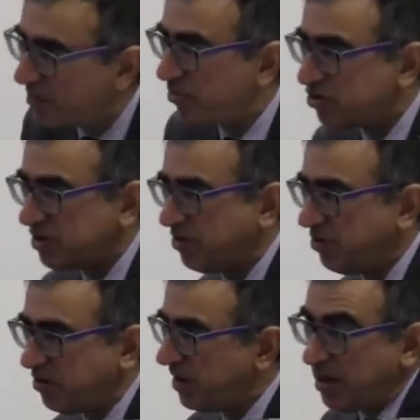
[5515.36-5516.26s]
of a
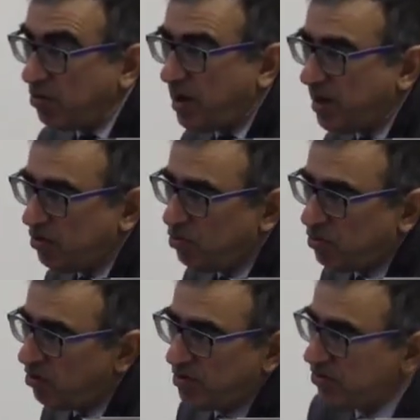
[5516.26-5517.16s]
posteriori, and why you
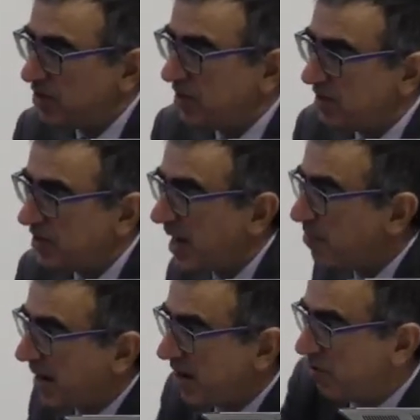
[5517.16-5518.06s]
don't consider this a
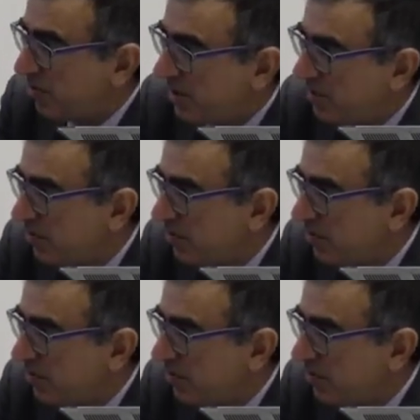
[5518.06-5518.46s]
priori?